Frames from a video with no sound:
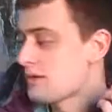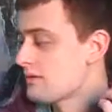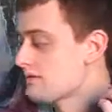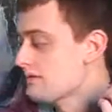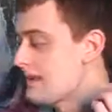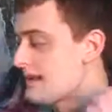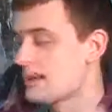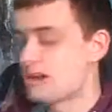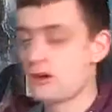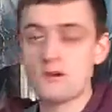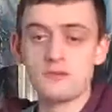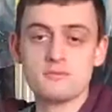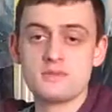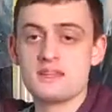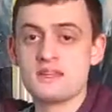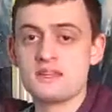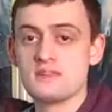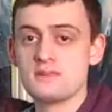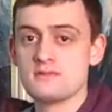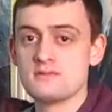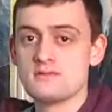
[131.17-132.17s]

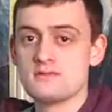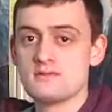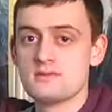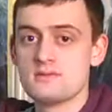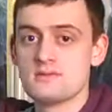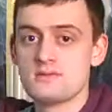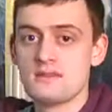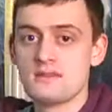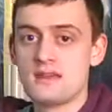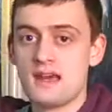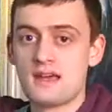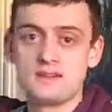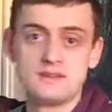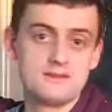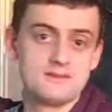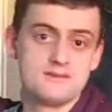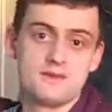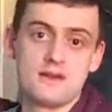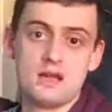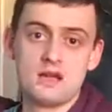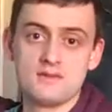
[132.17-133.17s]
Naomi and
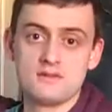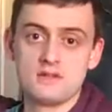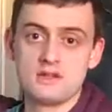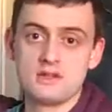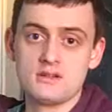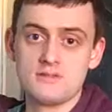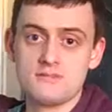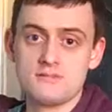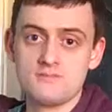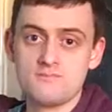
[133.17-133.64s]
her father.